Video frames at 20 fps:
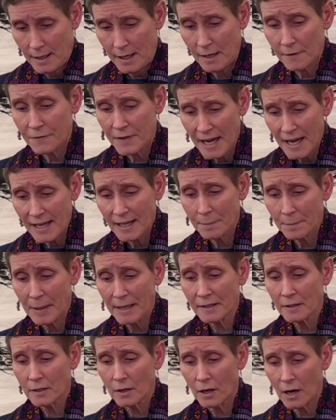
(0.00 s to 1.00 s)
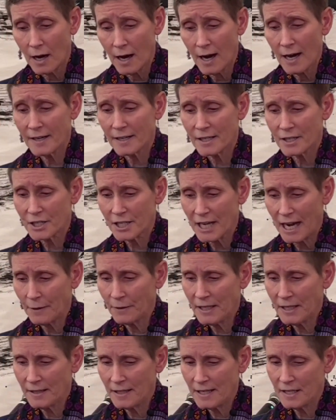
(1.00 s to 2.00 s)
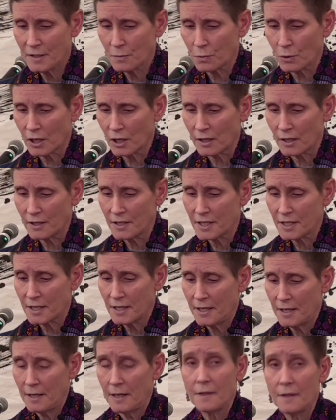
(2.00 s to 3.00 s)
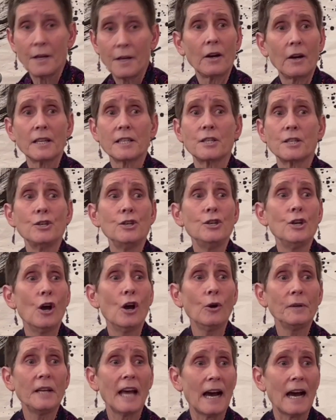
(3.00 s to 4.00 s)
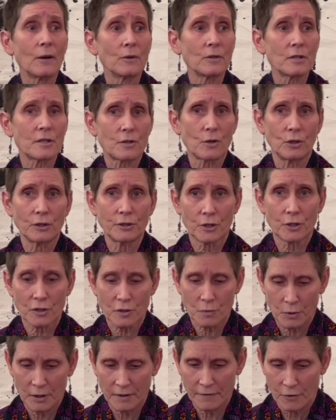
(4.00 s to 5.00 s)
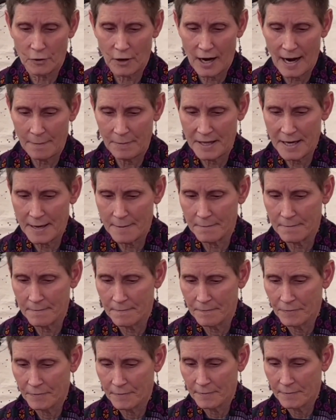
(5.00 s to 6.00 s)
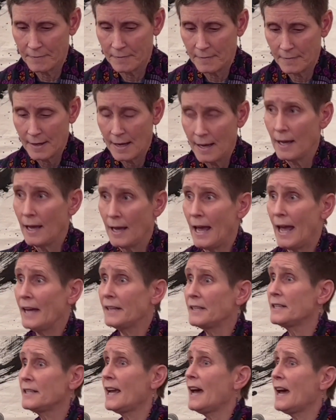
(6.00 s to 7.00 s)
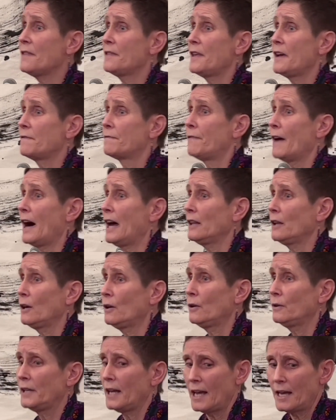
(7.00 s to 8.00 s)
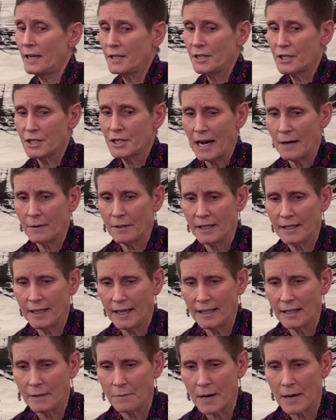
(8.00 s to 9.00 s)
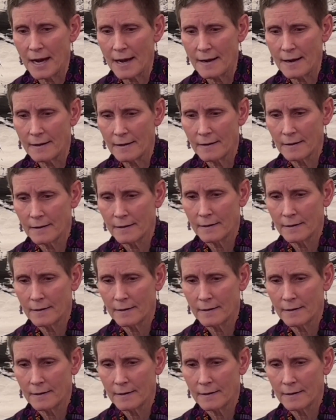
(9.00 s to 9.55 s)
If they had been caught shouting these words, there is no doubt soldiers would have grabbed them. And yet they followed and shouted anyway.